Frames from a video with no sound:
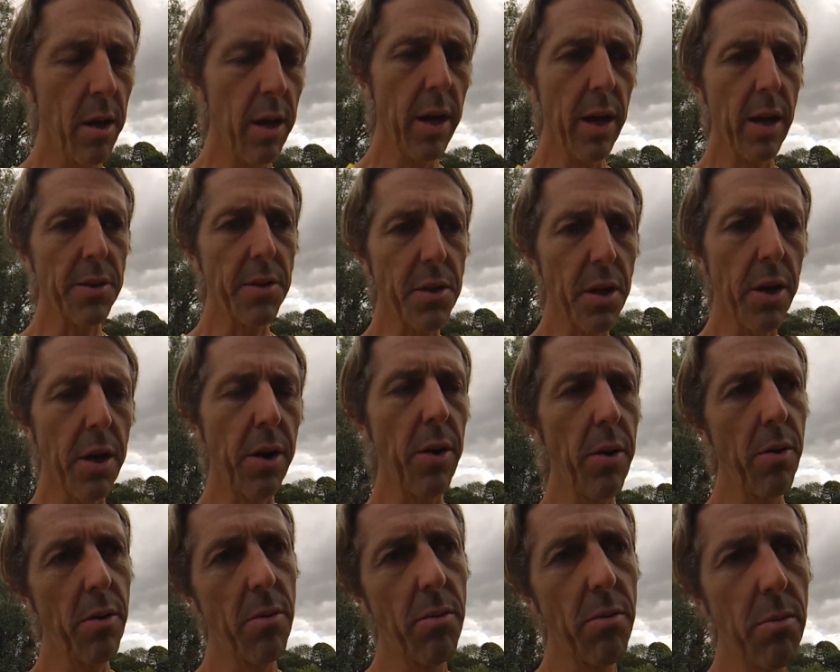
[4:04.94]
yeah,
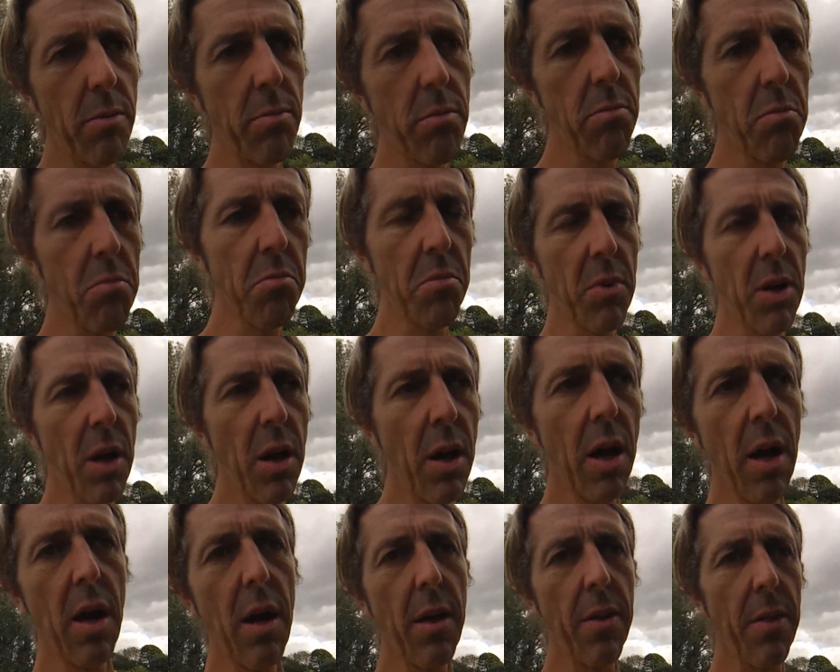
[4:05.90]
so,
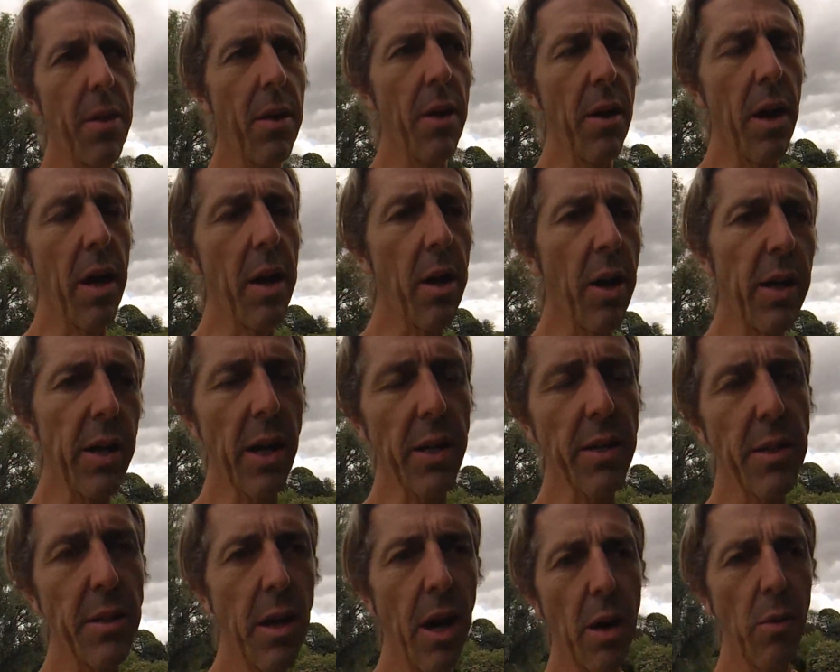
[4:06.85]
the, and I,
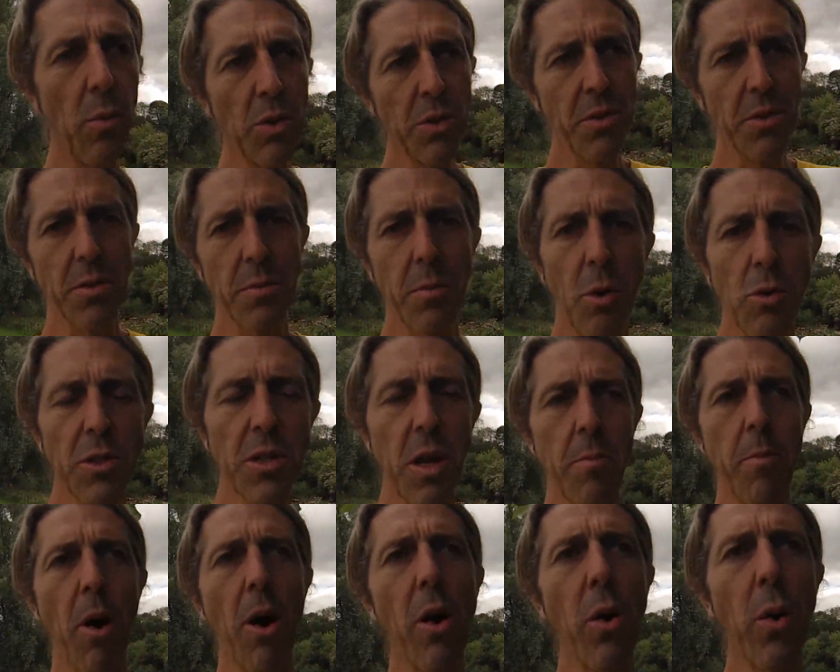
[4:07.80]
I, I was also
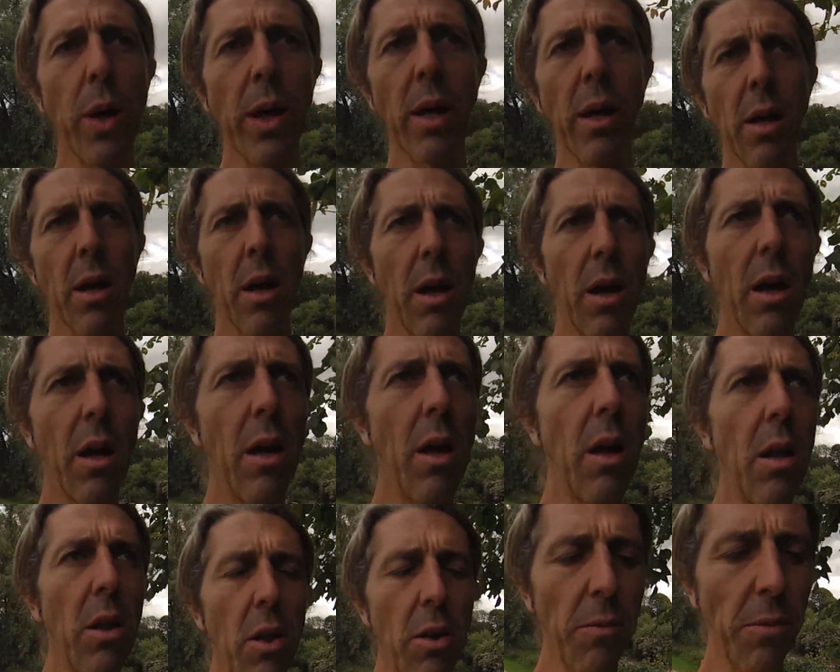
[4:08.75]
borrowing uh,
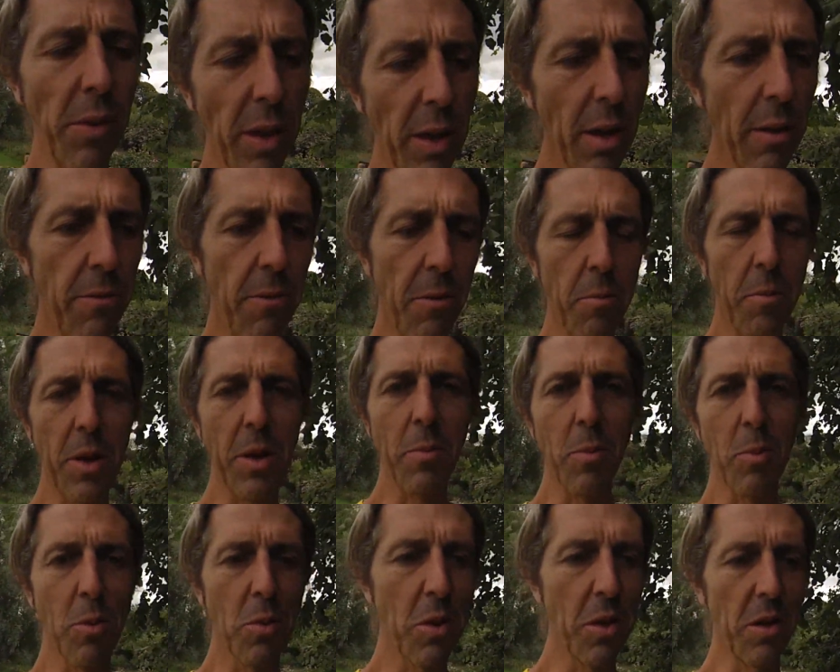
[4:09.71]
a lot of gear from
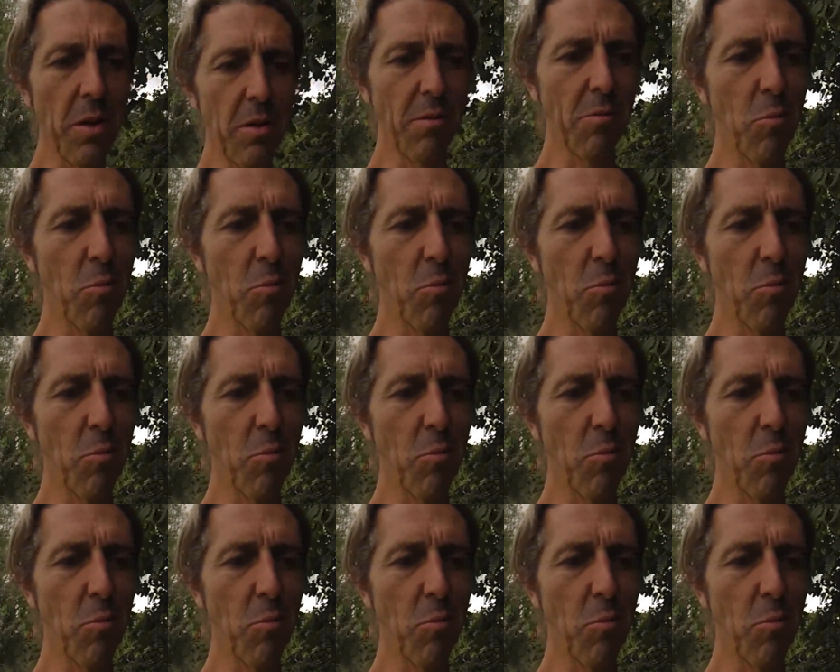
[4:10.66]
people that